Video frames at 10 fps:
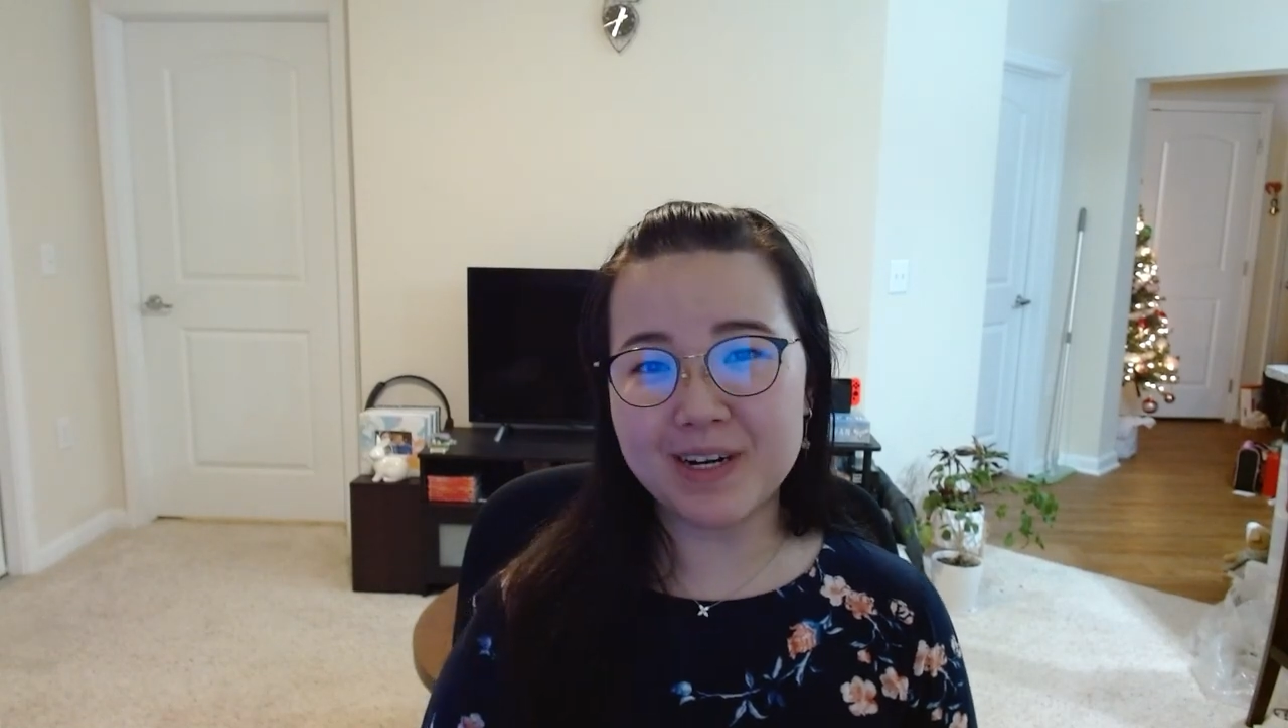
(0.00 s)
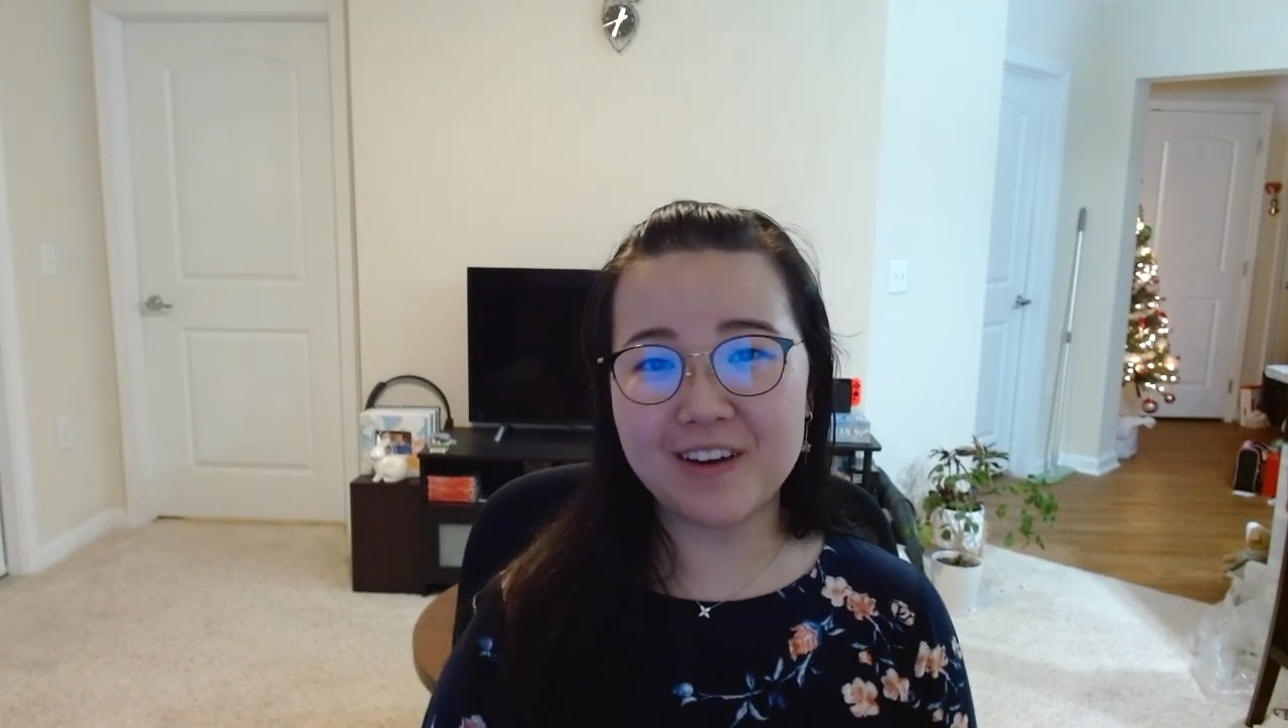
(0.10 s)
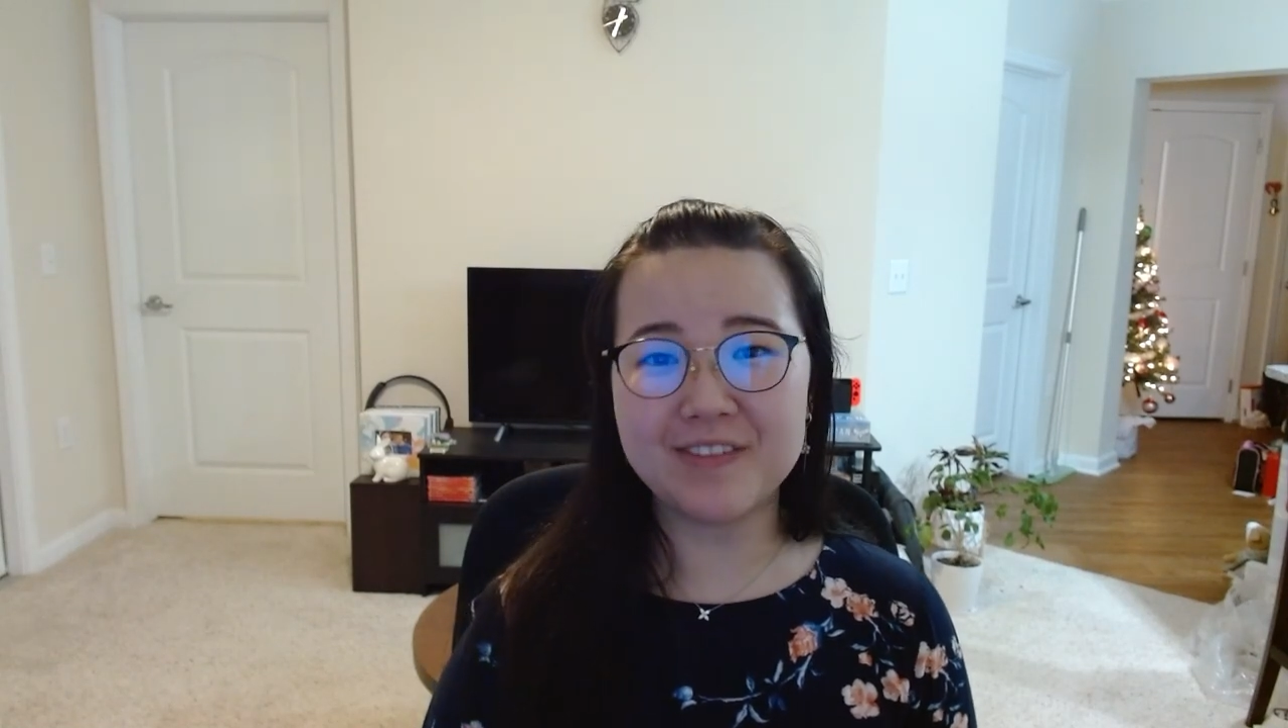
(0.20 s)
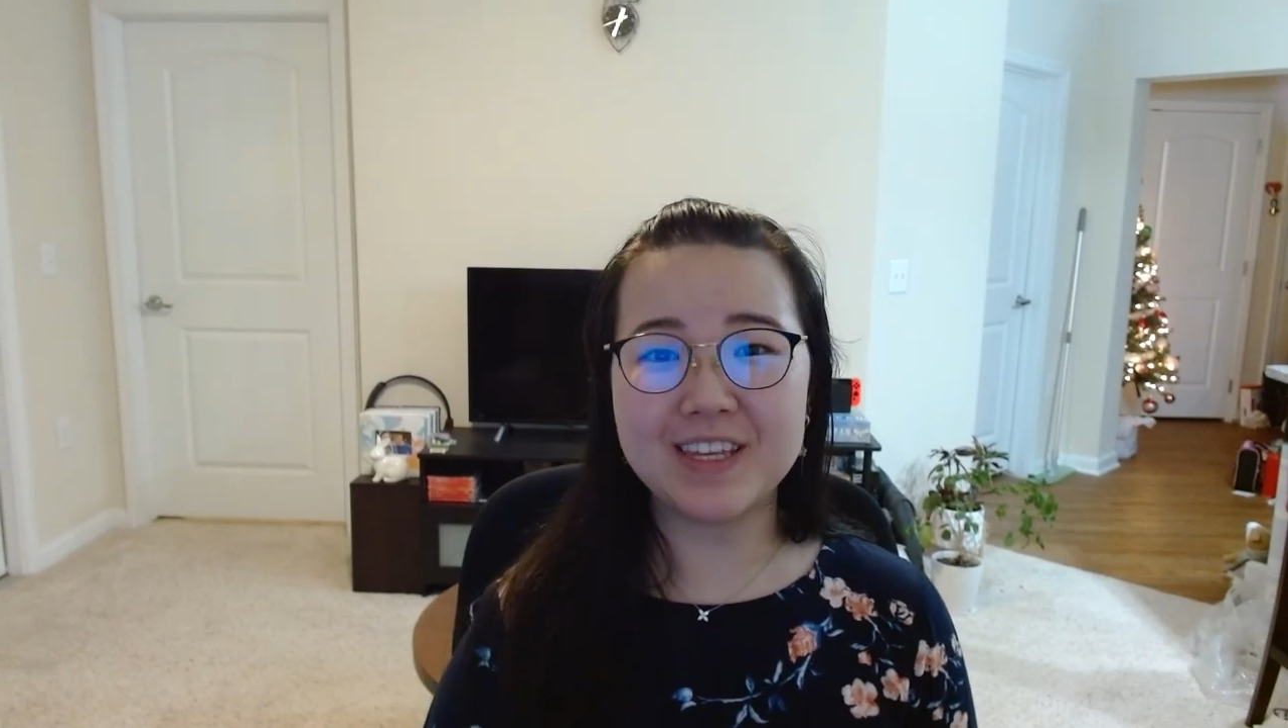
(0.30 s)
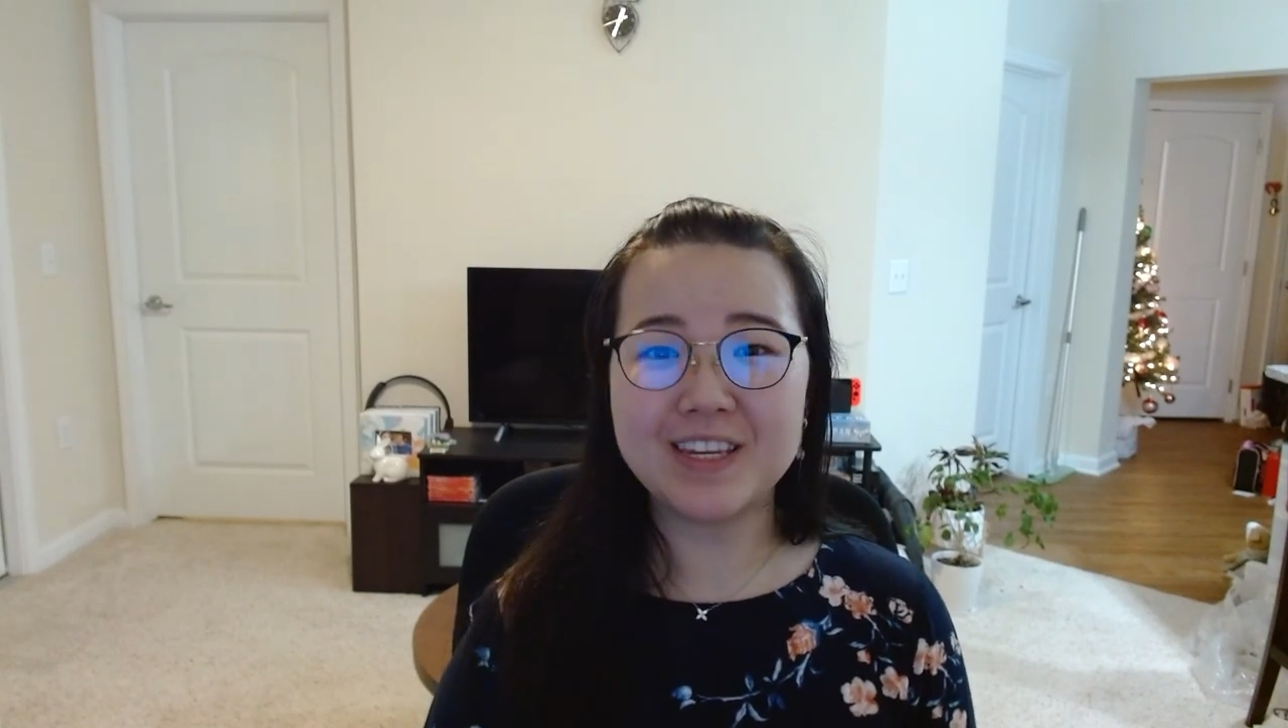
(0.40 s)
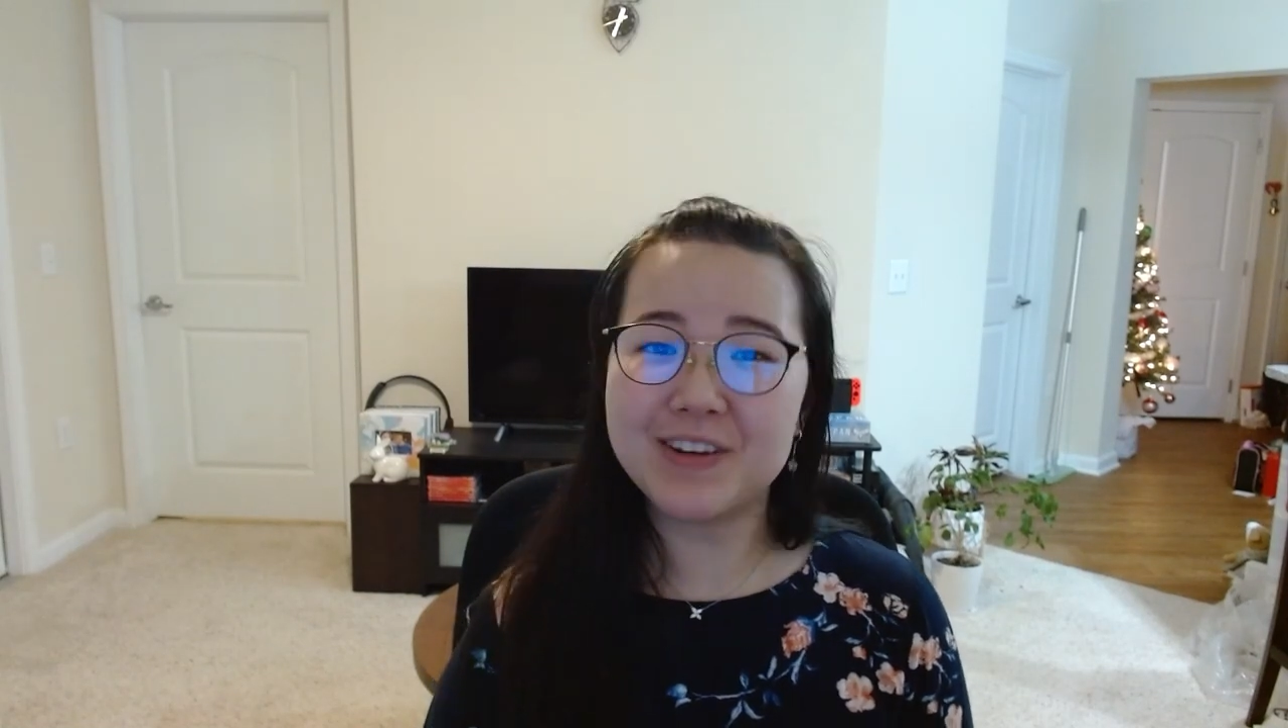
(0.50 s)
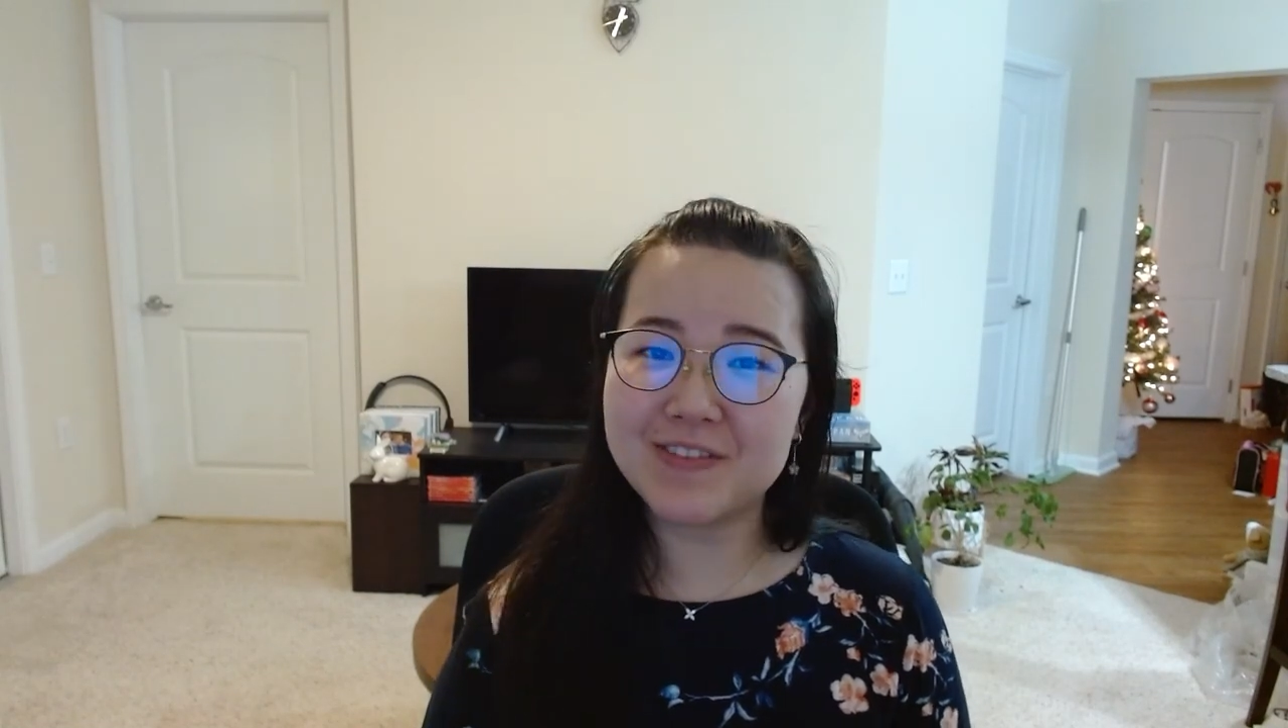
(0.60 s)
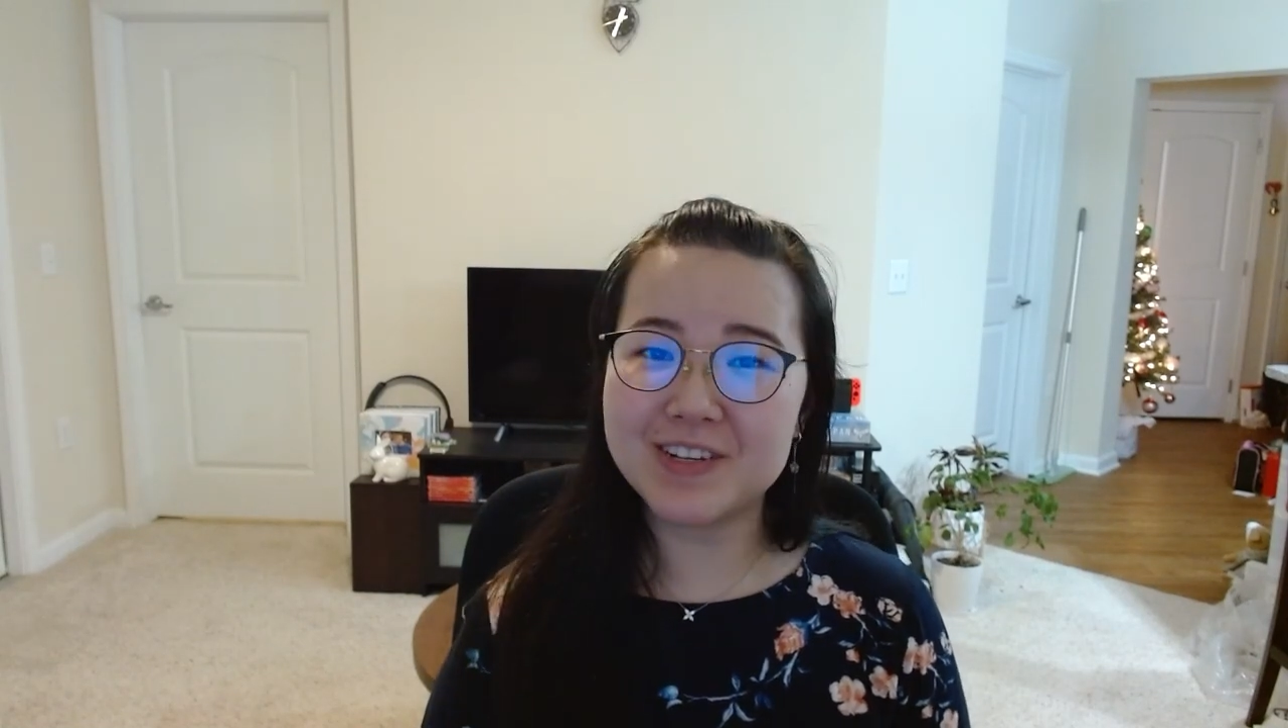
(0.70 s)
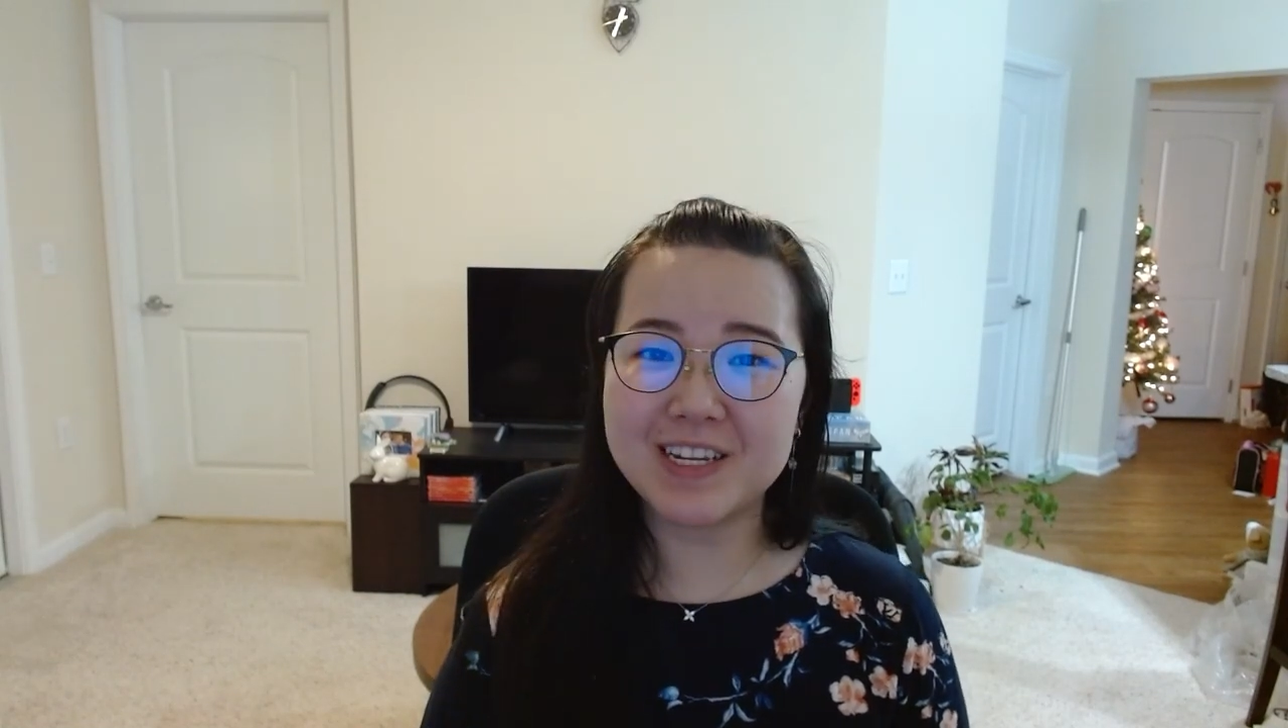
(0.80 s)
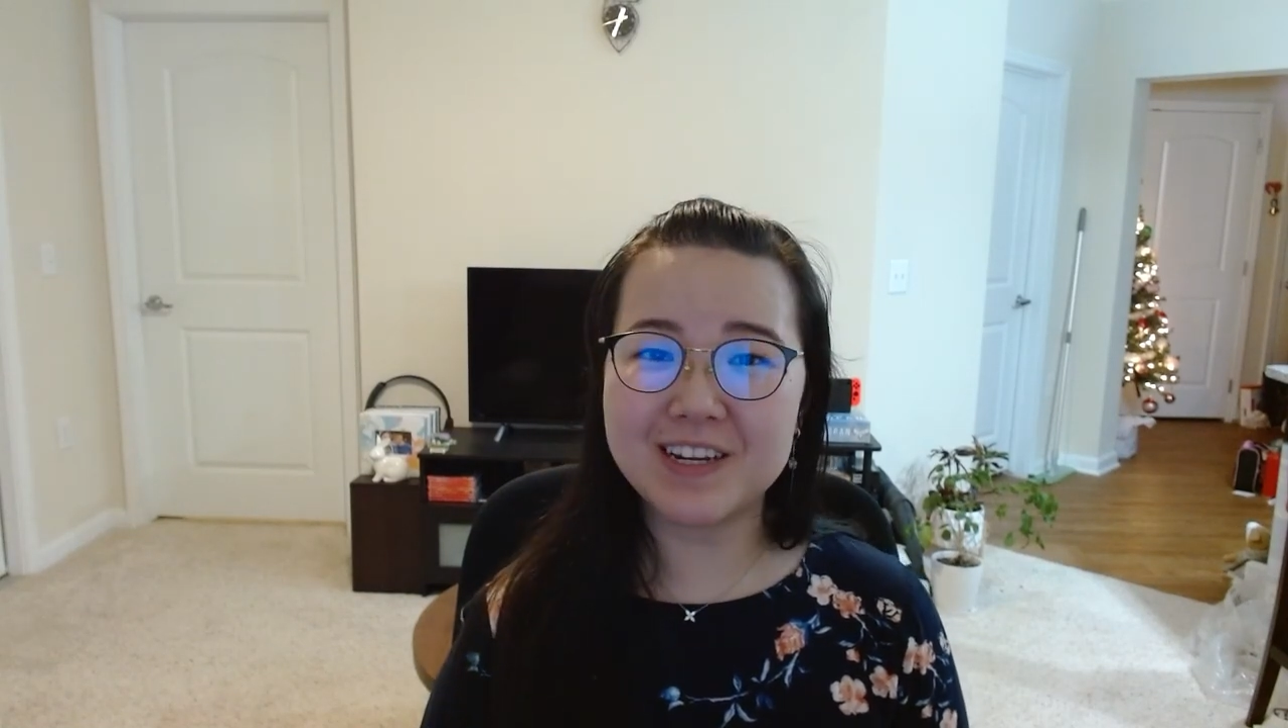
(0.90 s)
of the
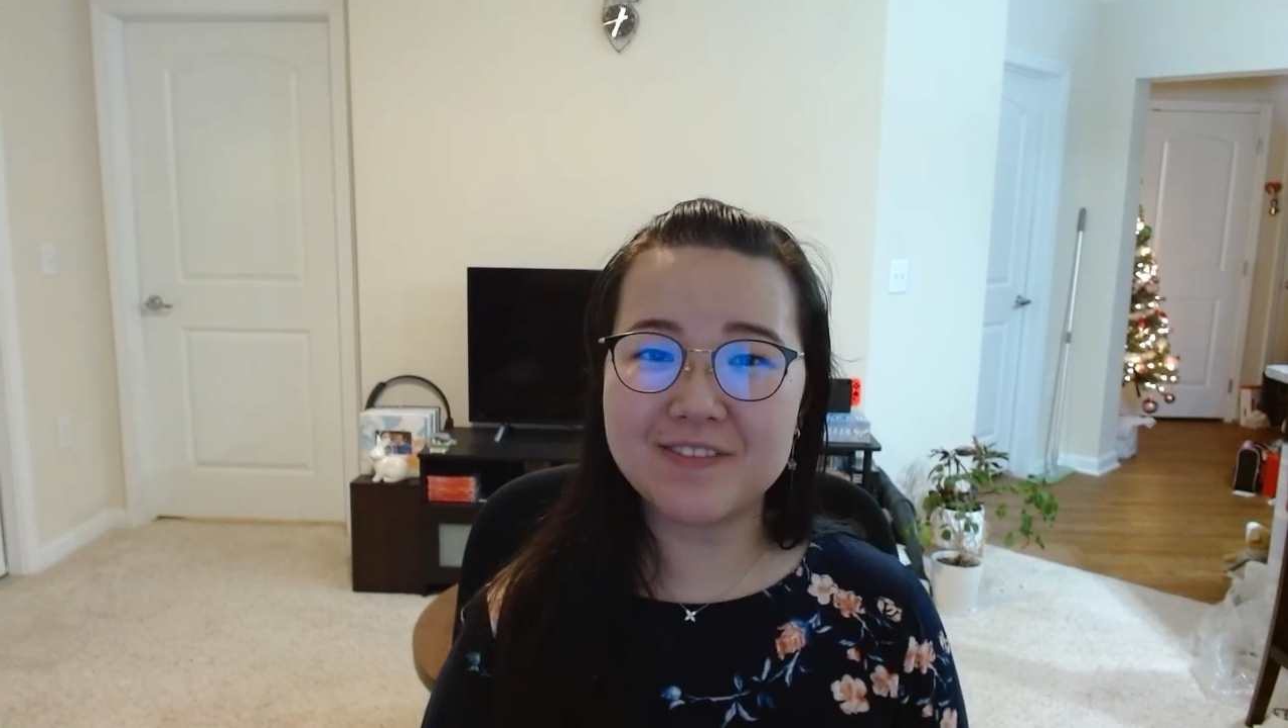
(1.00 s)
University